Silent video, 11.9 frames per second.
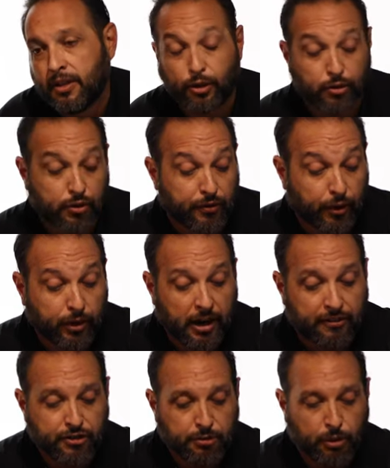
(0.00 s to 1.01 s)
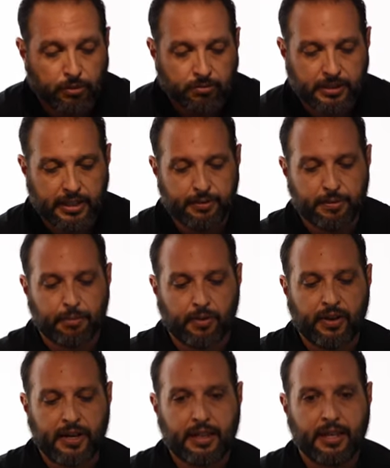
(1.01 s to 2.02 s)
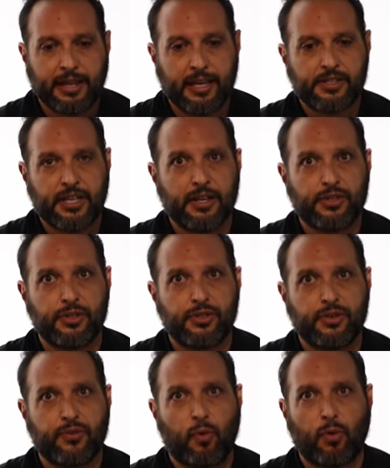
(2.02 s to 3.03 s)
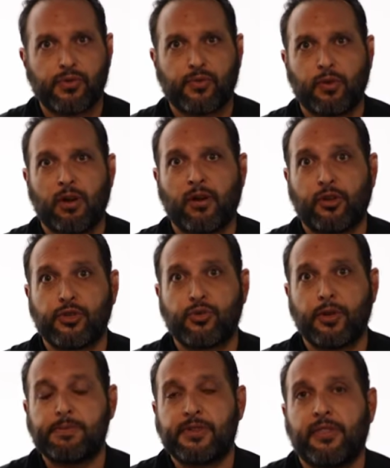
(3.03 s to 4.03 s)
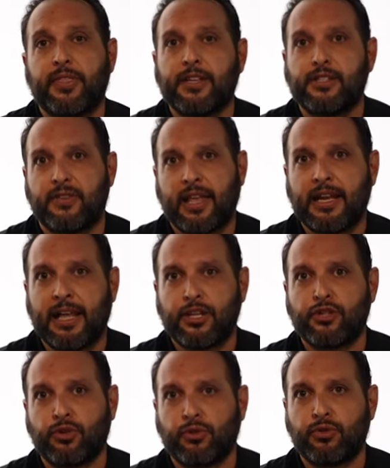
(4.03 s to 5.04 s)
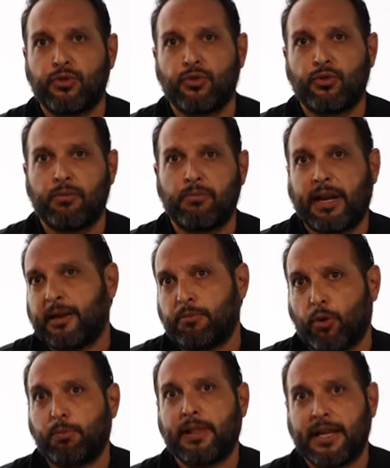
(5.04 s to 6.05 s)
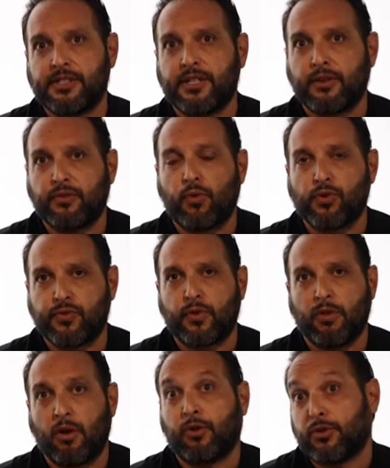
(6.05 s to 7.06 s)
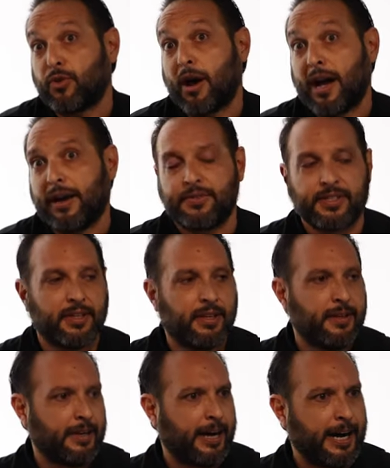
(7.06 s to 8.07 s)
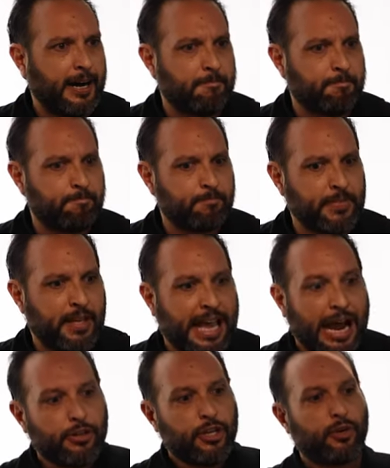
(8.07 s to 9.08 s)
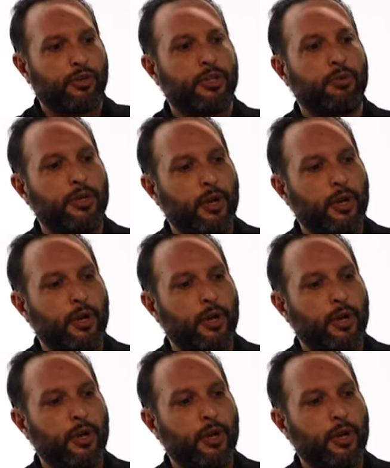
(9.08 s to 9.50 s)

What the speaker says: They're also very comfortable. They even provide leg extensions, of course, for longer trips and things of that nature to make it more pleasant, of course, for longer drives. Out here, you will